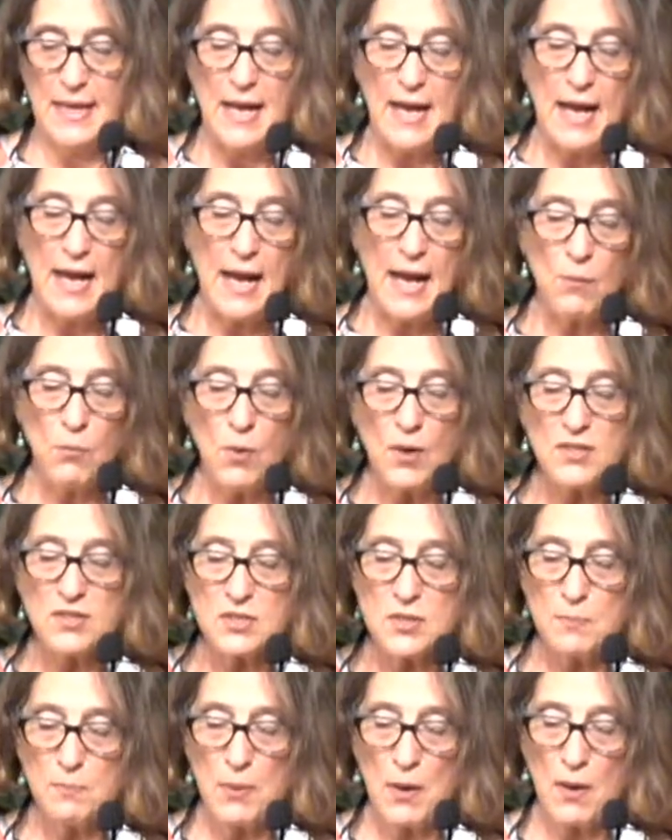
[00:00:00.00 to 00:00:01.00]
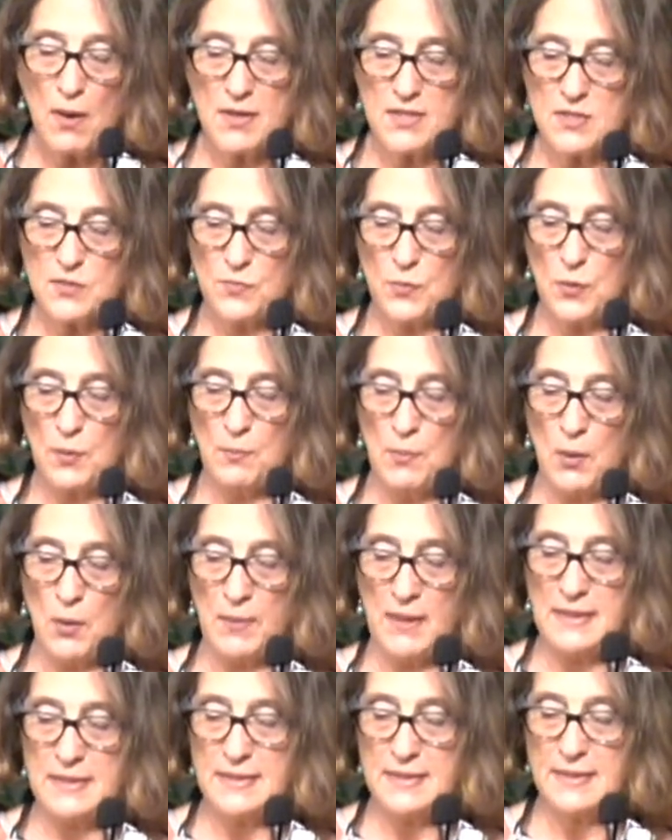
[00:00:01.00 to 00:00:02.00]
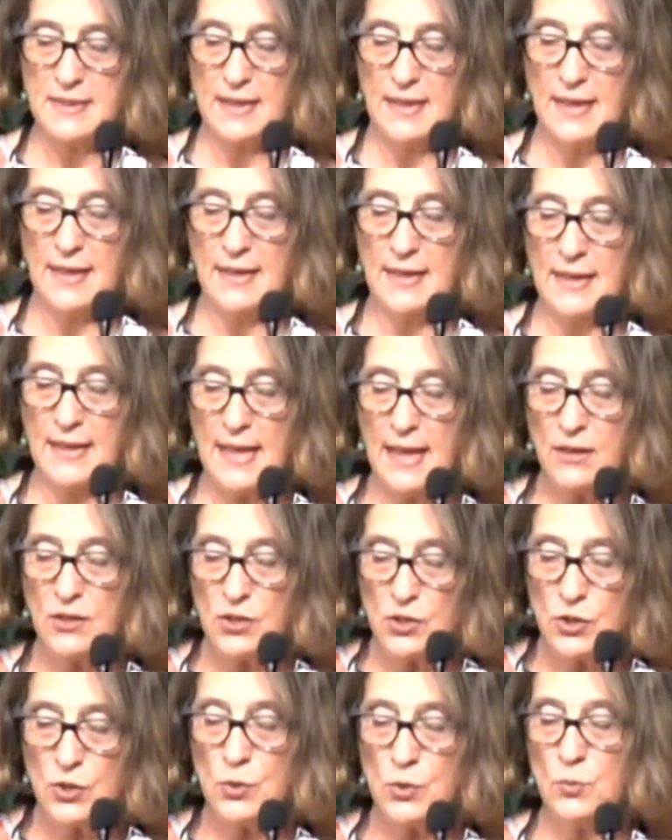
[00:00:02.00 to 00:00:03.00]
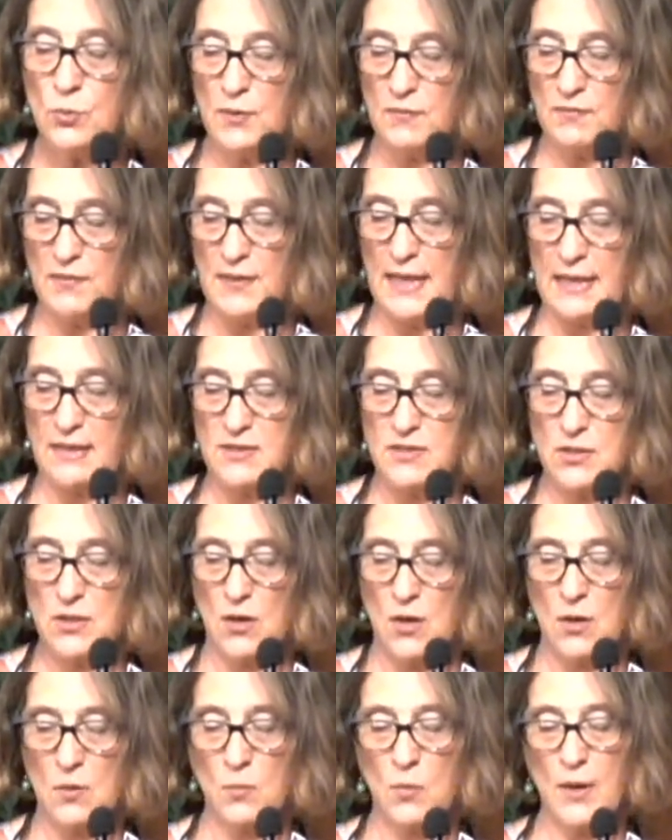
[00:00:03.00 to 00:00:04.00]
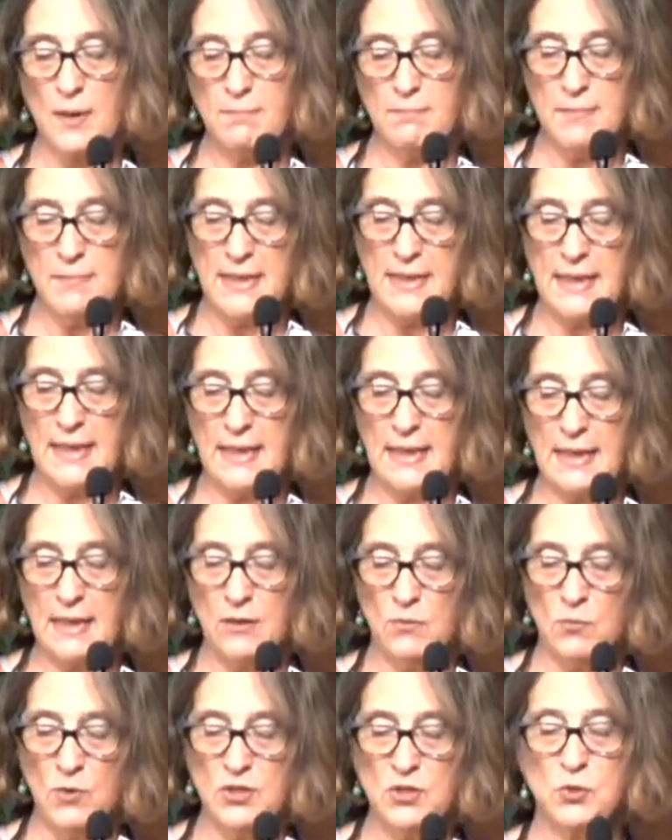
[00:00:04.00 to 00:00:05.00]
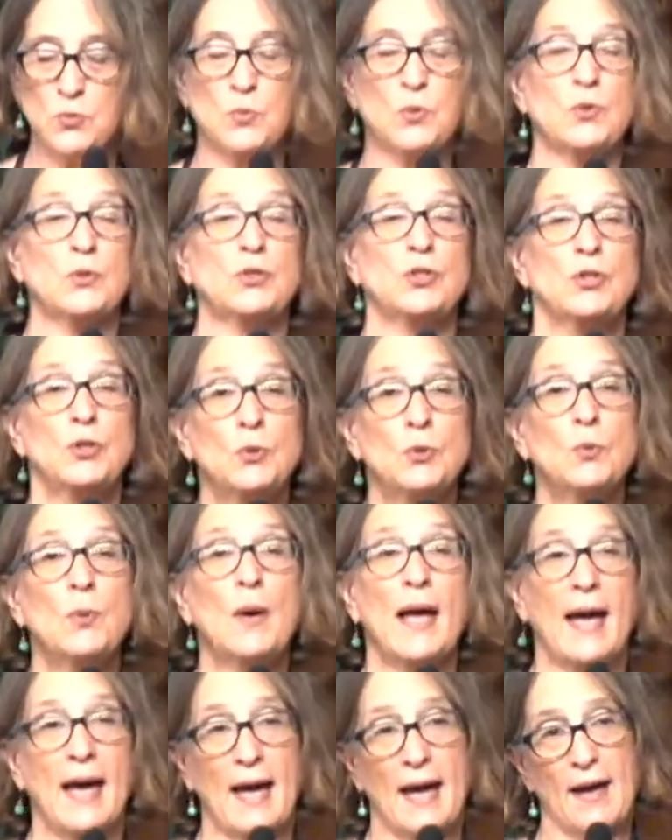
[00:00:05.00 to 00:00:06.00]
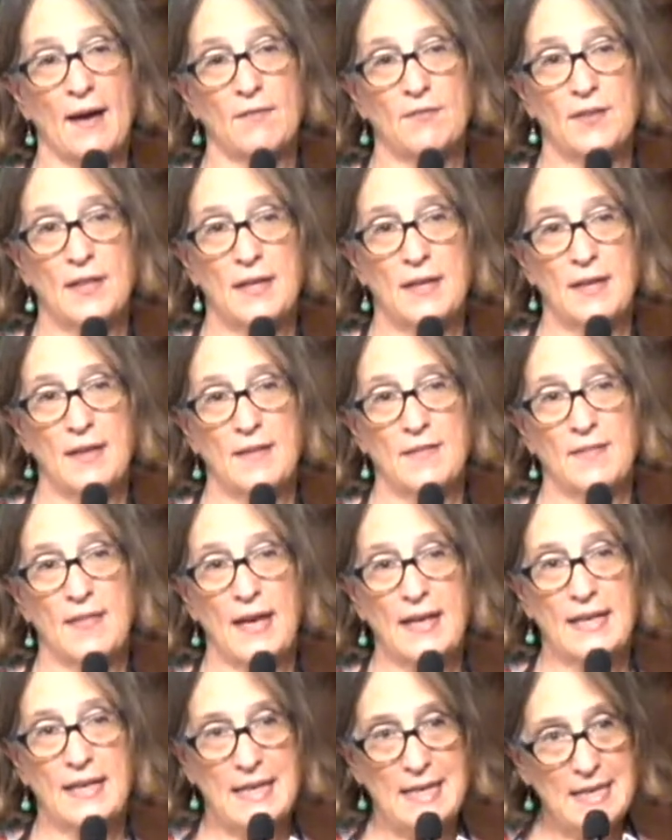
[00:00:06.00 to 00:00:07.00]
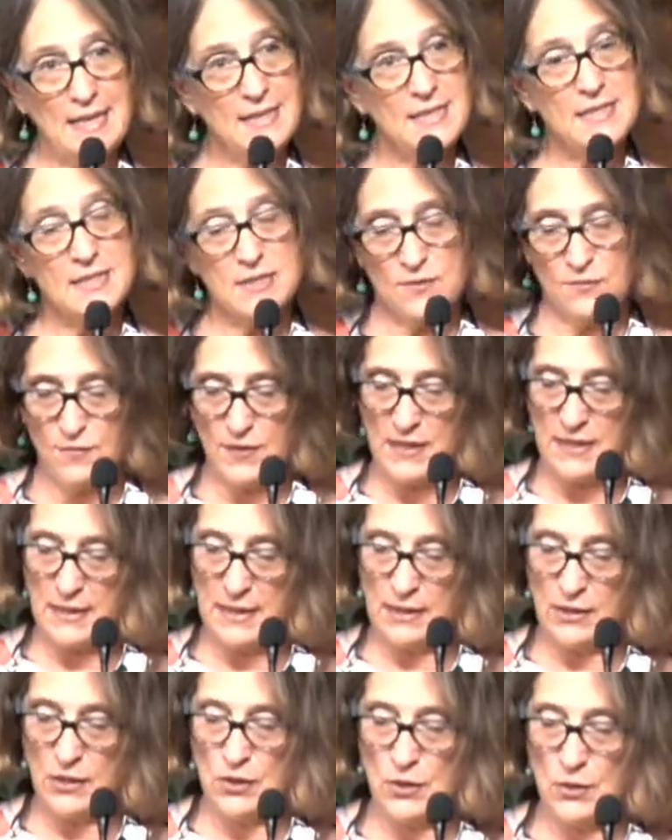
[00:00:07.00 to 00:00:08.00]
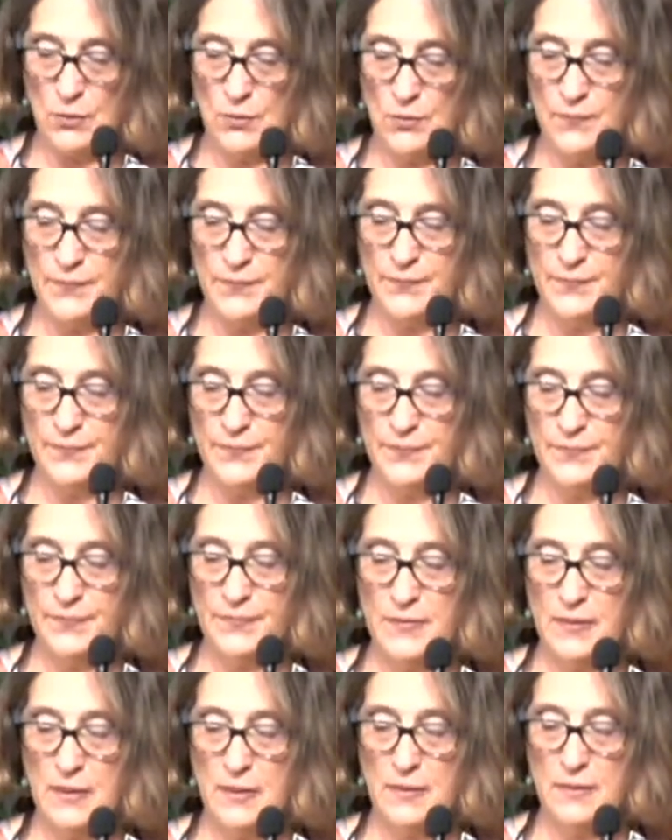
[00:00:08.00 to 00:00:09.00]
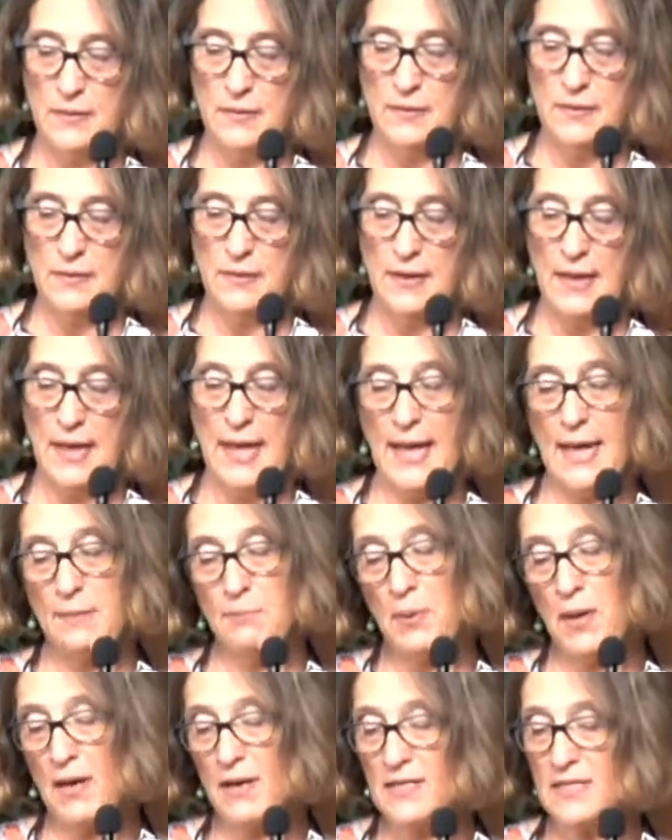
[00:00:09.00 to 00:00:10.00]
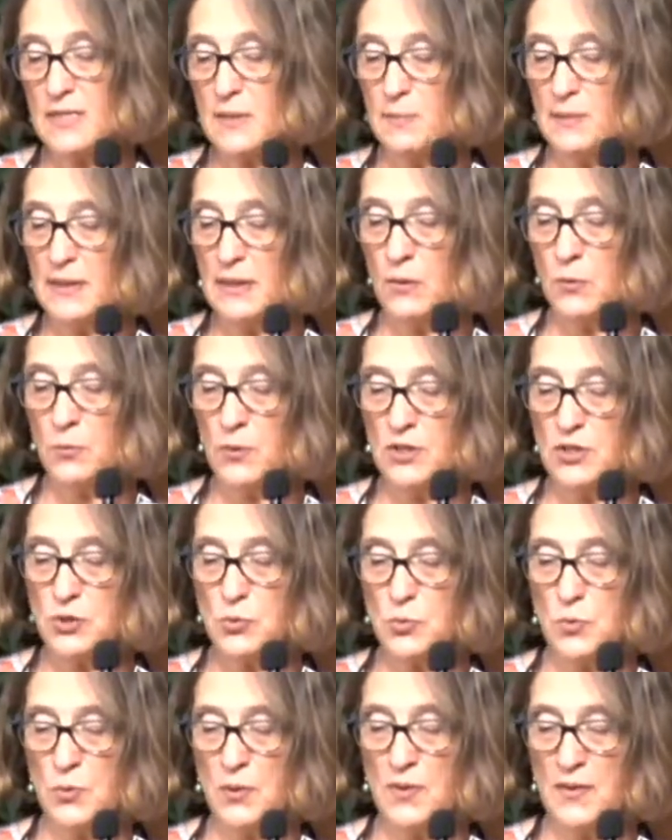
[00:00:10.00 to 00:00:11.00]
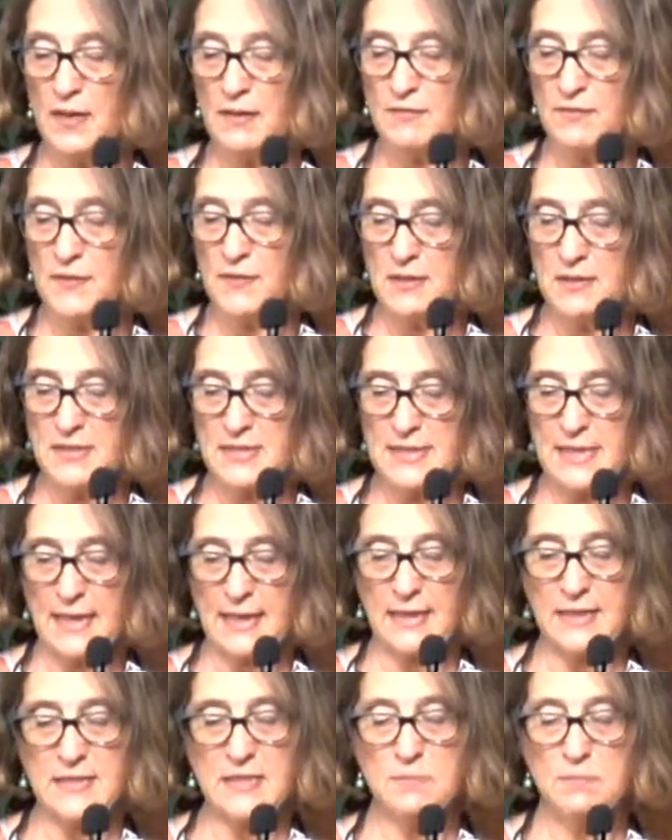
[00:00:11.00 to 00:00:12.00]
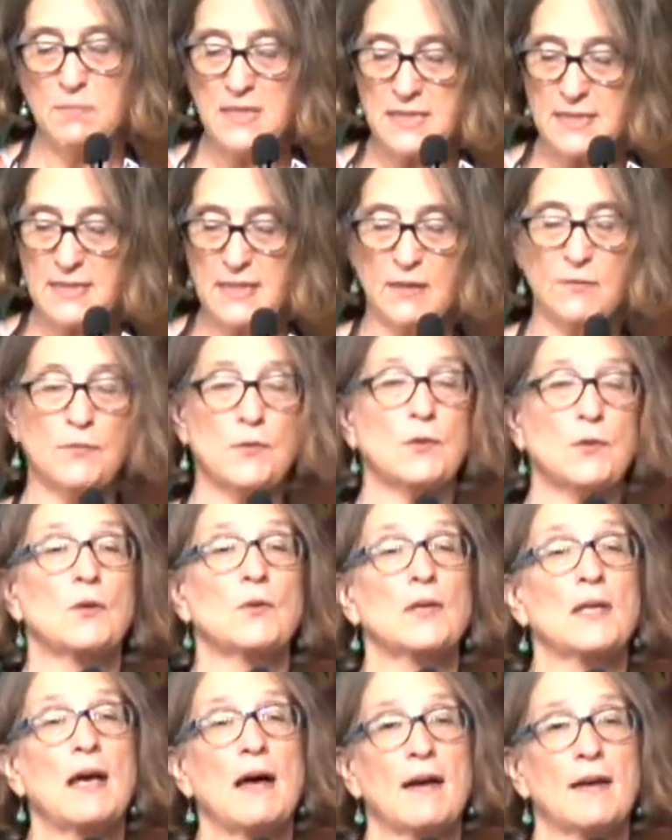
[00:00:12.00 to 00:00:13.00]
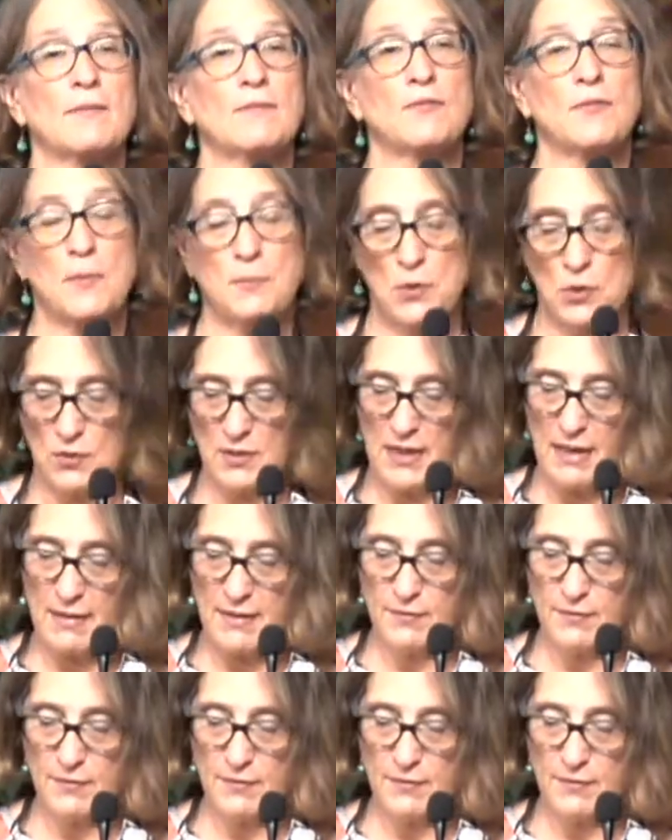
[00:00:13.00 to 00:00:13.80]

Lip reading: I want to pause for a moment and let you reflect on what meaning and ritual you have that is feeding you, and possibly a ritual that feels like it's missing from your life.